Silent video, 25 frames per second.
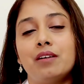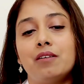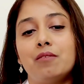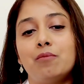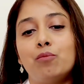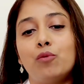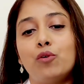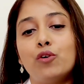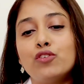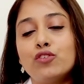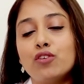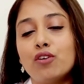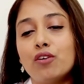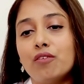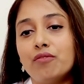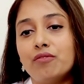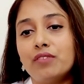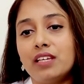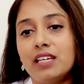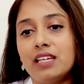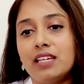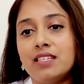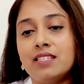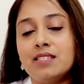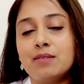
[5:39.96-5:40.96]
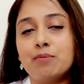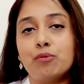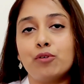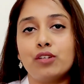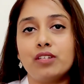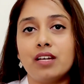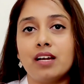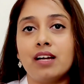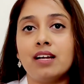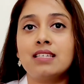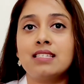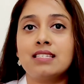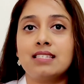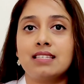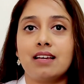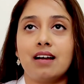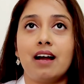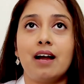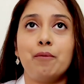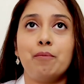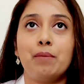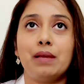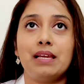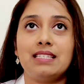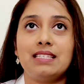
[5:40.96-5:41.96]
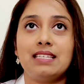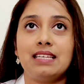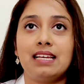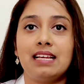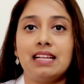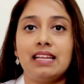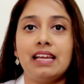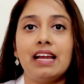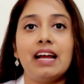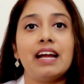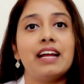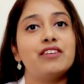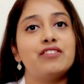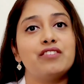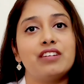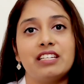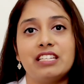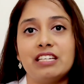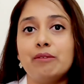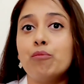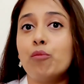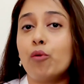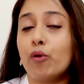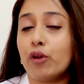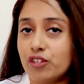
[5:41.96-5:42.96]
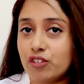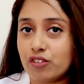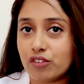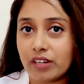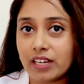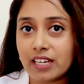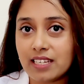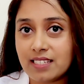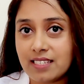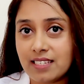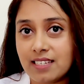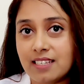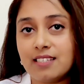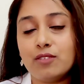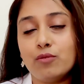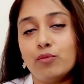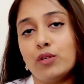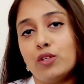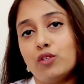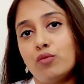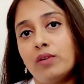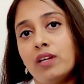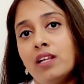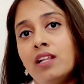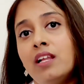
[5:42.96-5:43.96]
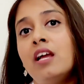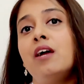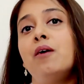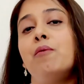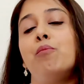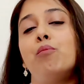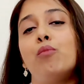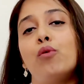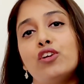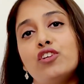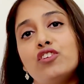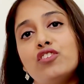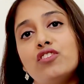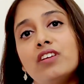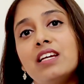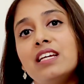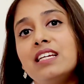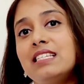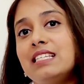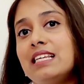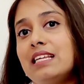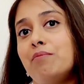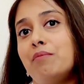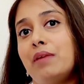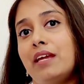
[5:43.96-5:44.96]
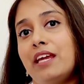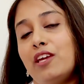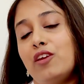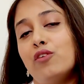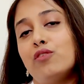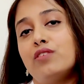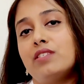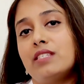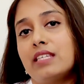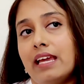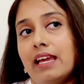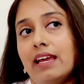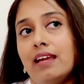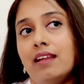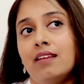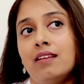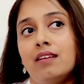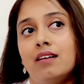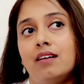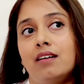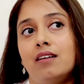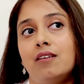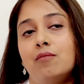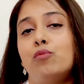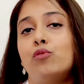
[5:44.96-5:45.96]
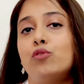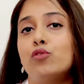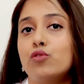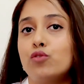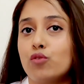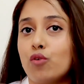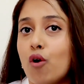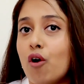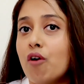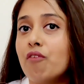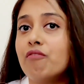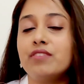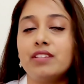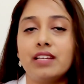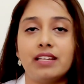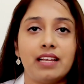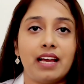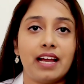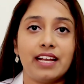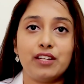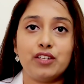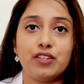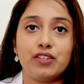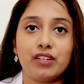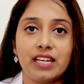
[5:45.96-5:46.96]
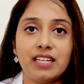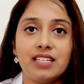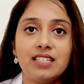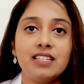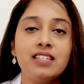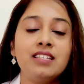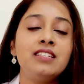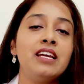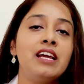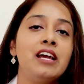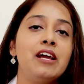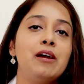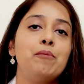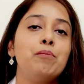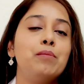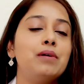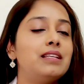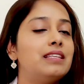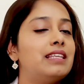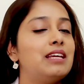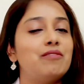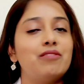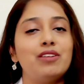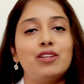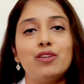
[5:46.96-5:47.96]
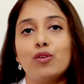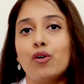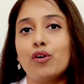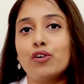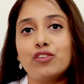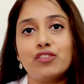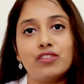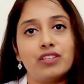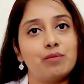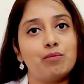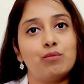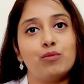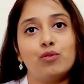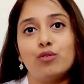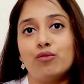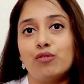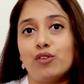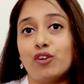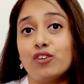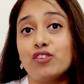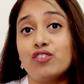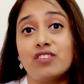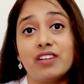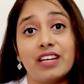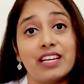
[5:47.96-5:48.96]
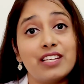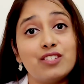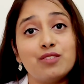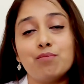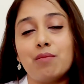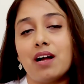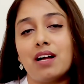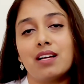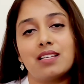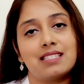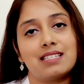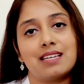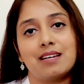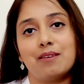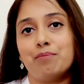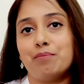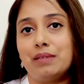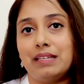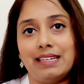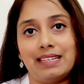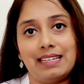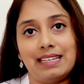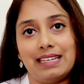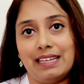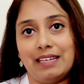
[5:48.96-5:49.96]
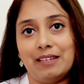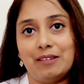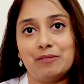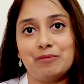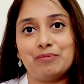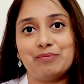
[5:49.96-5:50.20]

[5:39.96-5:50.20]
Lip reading: Most of these products are basically hydrating moisturizers, which will moisturize and make your skin more soft and hydrated, but they will not remove your stretch marks completely.